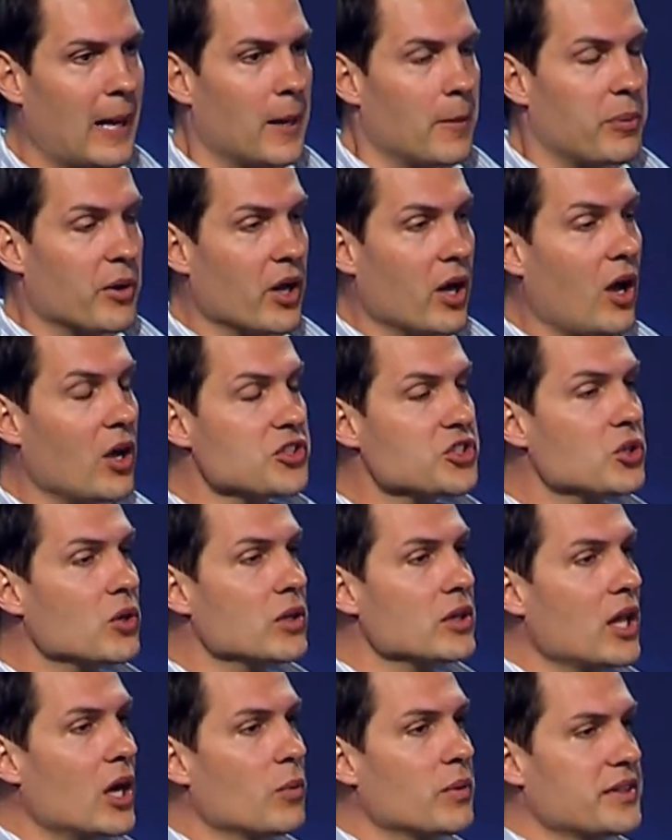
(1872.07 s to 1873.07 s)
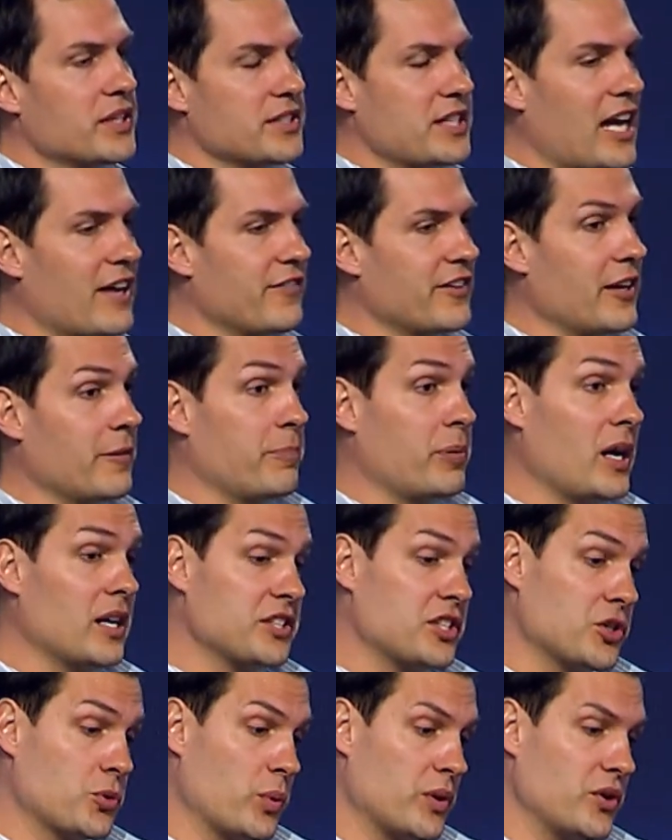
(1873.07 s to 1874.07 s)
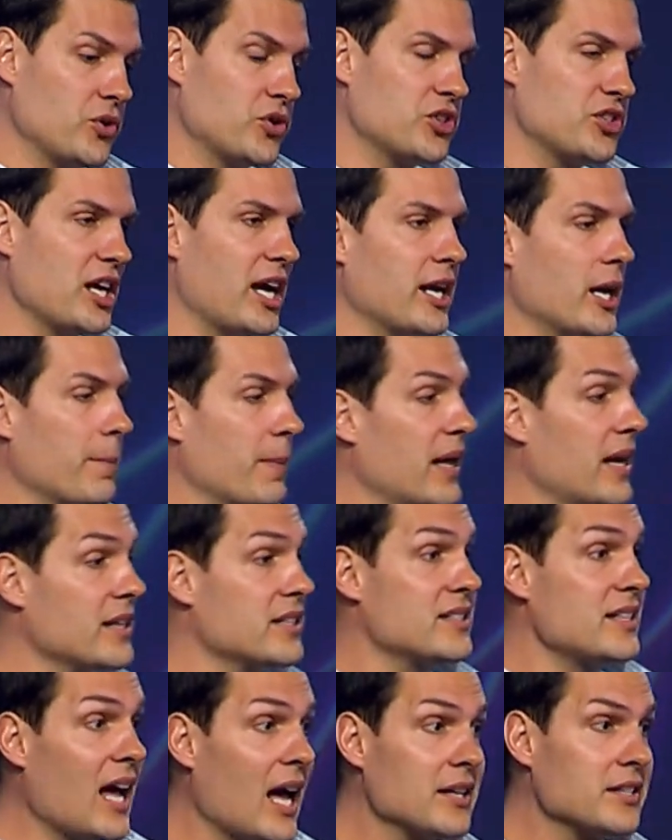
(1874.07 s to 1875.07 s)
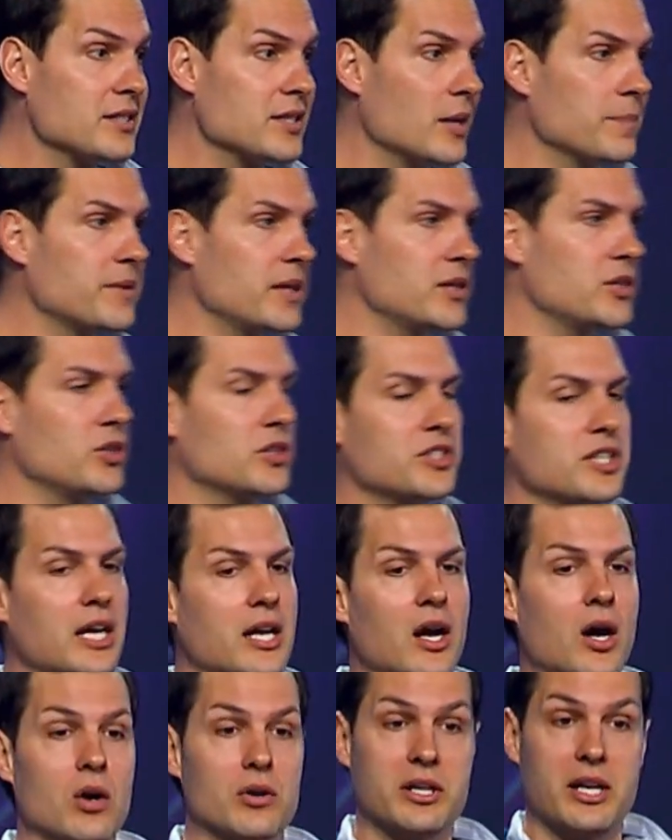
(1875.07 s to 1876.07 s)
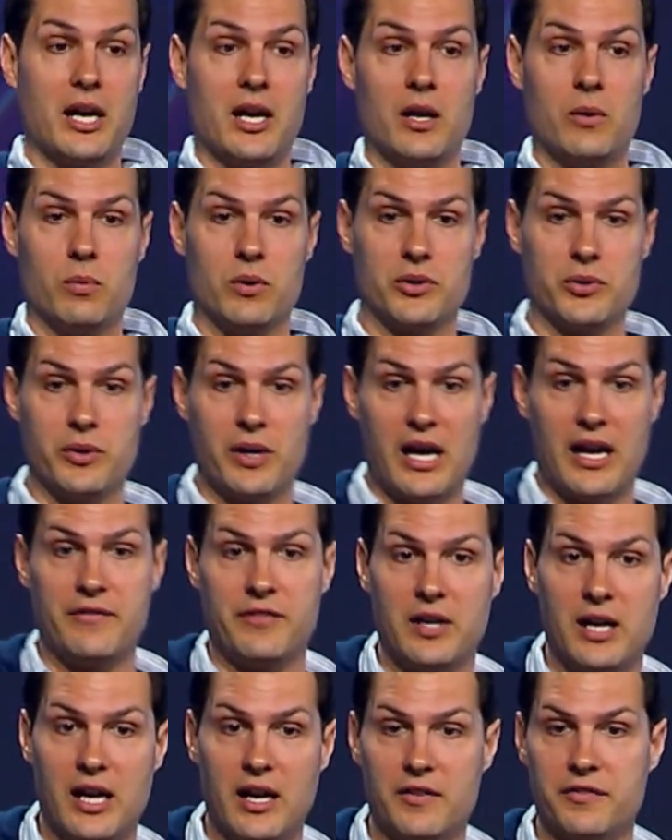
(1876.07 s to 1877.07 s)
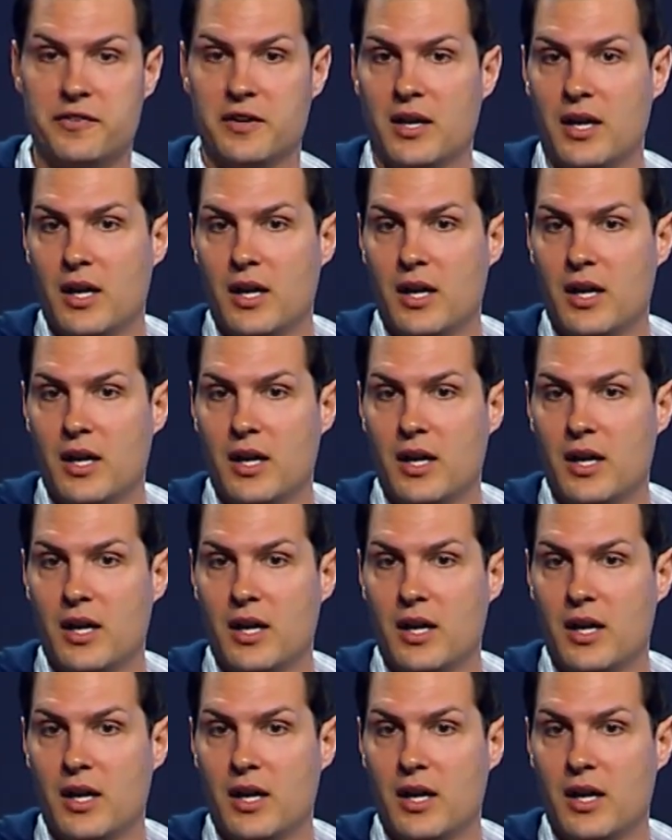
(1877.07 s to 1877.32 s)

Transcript: But also along with this I V F process, when you sign up, it is not something you just say, okay, we're doing I V F,